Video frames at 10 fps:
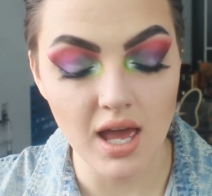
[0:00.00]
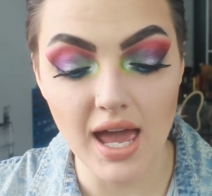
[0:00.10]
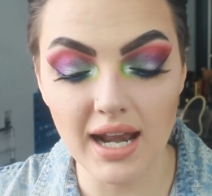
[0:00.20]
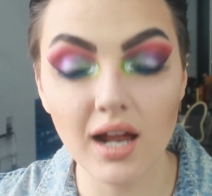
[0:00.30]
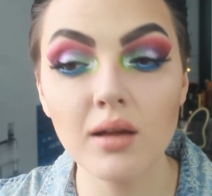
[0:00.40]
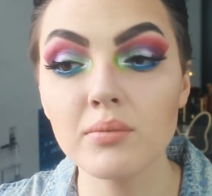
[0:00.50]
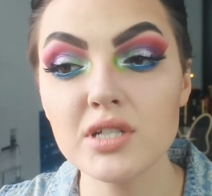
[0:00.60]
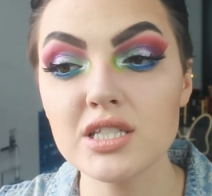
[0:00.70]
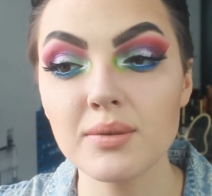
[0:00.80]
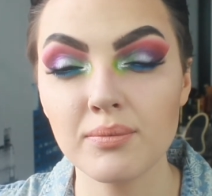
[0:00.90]
And I'm
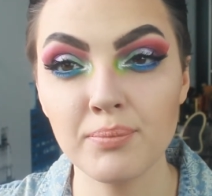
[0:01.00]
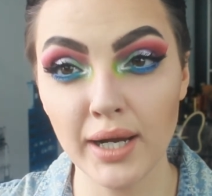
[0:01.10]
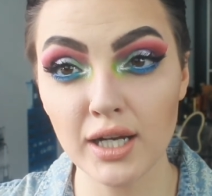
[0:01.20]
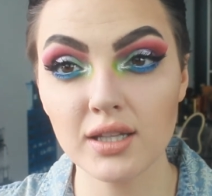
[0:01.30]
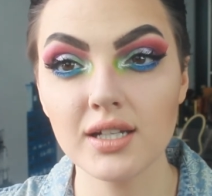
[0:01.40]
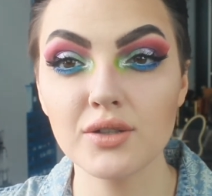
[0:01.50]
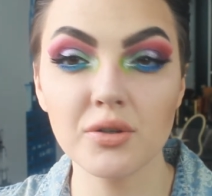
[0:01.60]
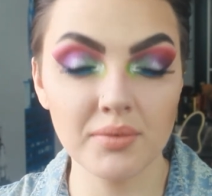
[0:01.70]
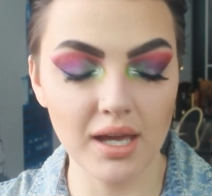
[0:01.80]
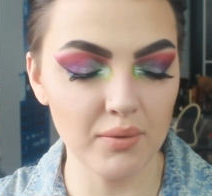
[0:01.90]
just barely,
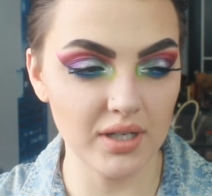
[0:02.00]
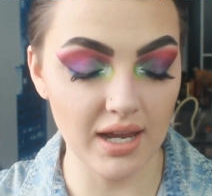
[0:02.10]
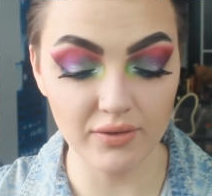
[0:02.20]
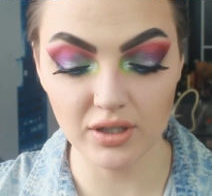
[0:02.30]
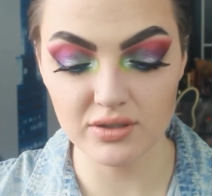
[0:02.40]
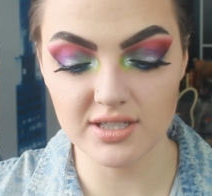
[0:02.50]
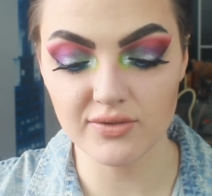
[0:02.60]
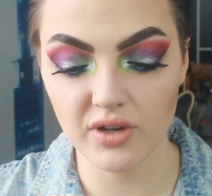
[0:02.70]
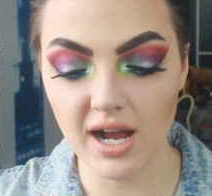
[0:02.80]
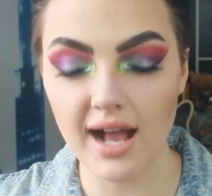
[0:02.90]
normally I wouldn't ever use this
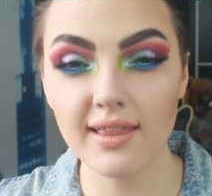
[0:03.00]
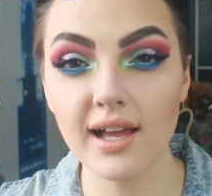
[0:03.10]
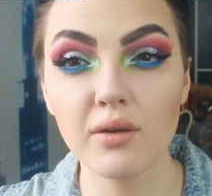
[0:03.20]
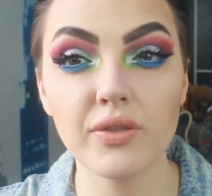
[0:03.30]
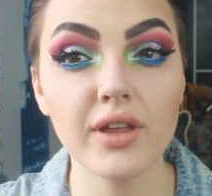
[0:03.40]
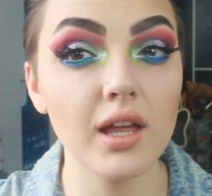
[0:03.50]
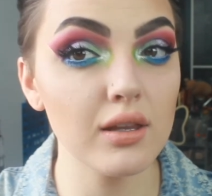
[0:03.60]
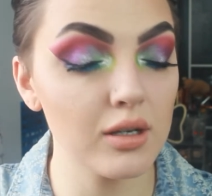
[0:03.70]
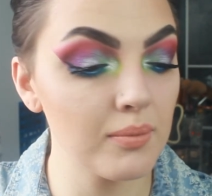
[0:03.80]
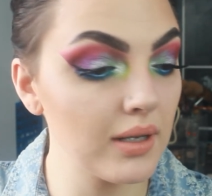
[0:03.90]
for a highlight with the
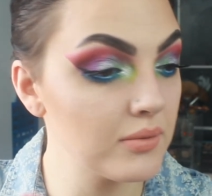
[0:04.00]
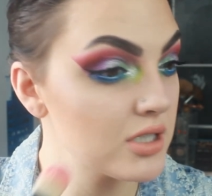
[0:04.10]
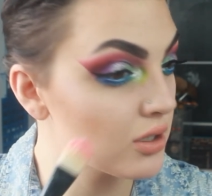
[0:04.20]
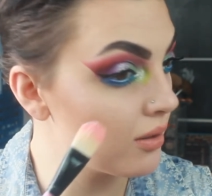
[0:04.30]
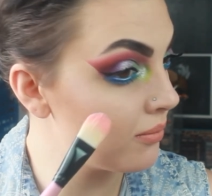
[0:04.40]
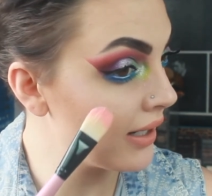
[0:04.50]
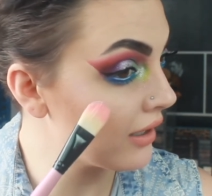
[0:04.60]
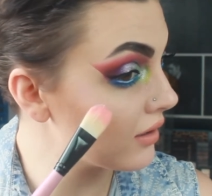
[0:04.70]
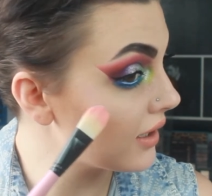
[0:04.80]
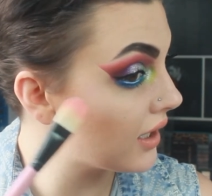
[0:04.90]
color, but I'm just going to
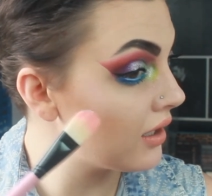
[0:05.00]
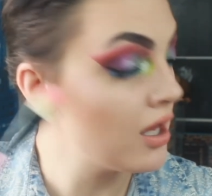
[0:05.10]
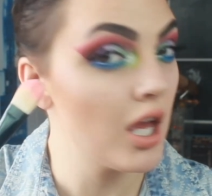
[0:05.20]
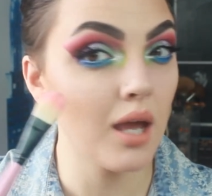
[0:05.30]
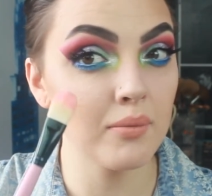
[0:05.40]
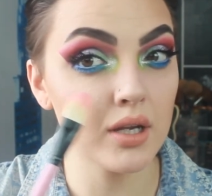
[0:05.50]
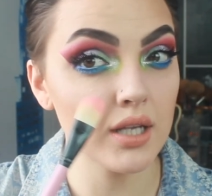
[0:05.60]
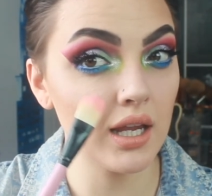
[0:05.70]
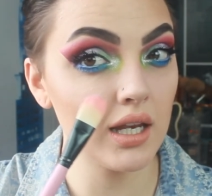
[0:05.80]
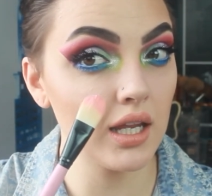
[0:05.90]
barely, I'm not
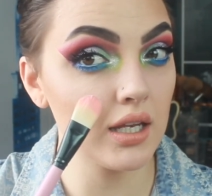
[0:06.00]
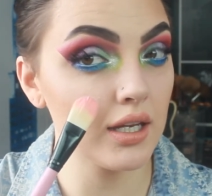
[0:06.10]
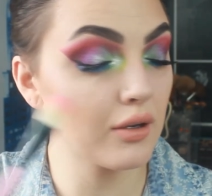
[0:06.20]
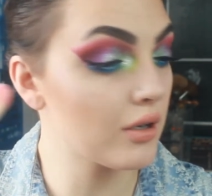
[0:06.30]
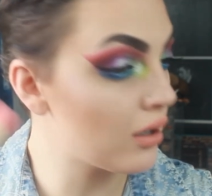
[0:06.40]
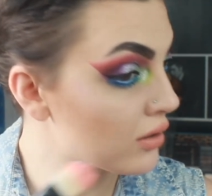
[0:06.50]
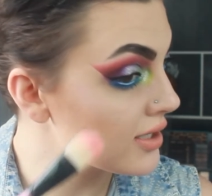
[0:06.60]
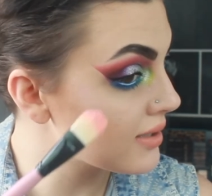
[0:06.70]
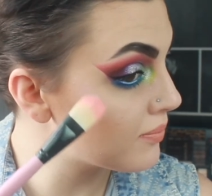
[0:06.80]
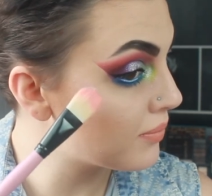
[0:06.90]
taking it in here at all,
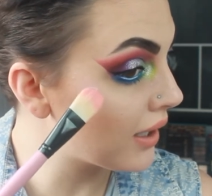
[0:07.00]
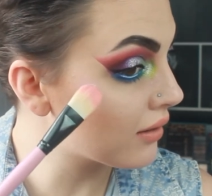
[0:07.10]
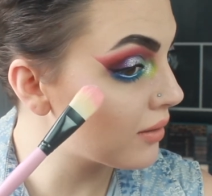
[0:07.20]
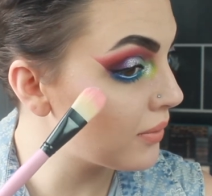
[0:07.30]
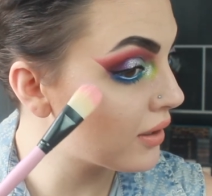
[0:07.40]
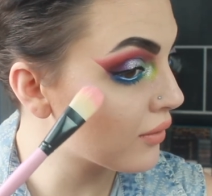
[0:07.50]
just barely put it